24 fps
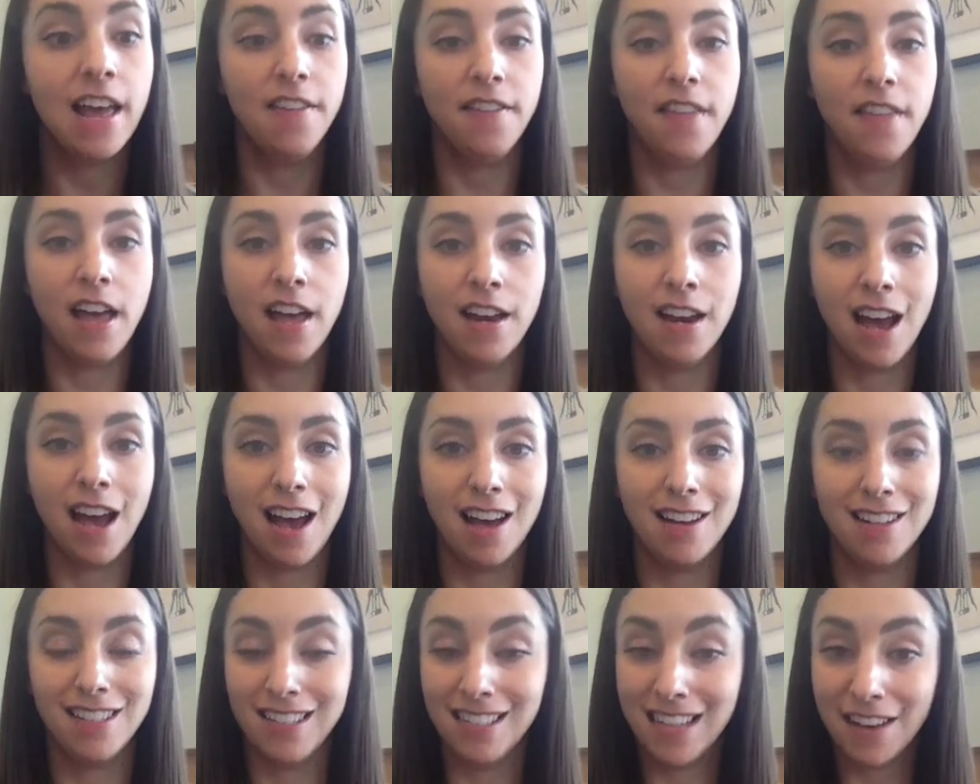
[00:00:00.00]
then
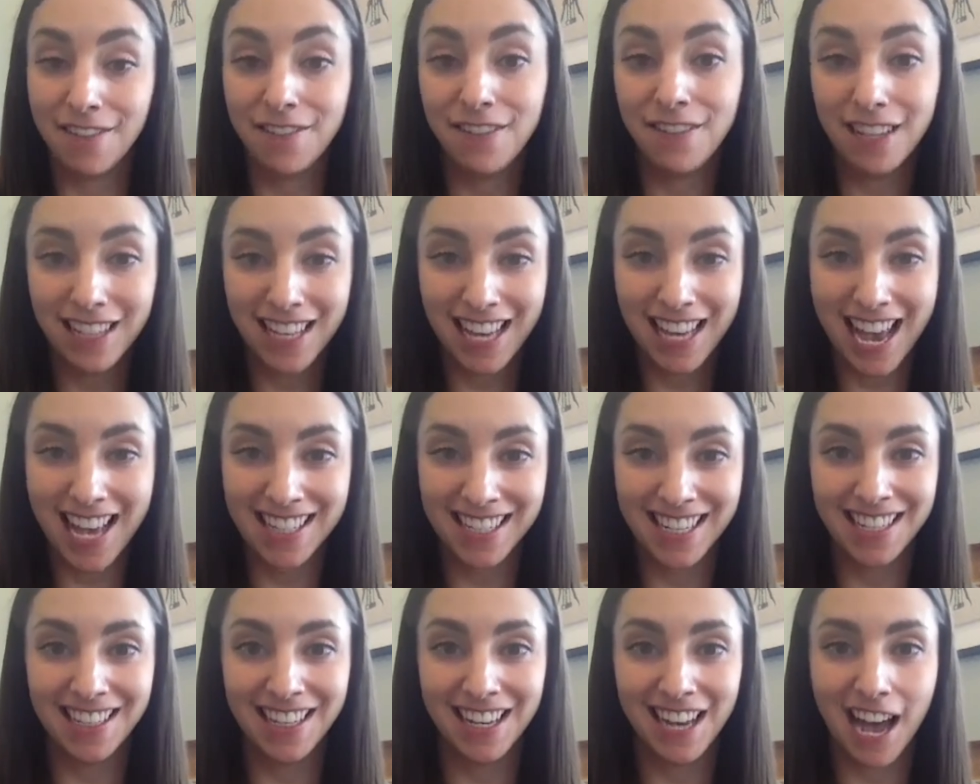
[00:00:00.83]
definitely
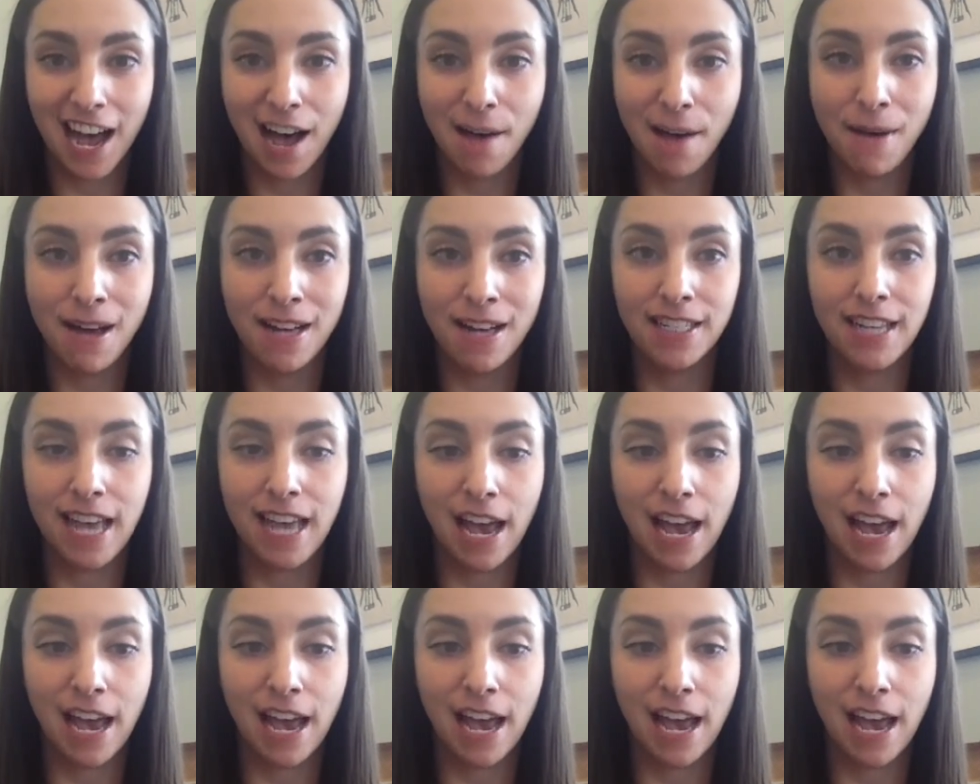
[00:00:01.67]
ask in the comments.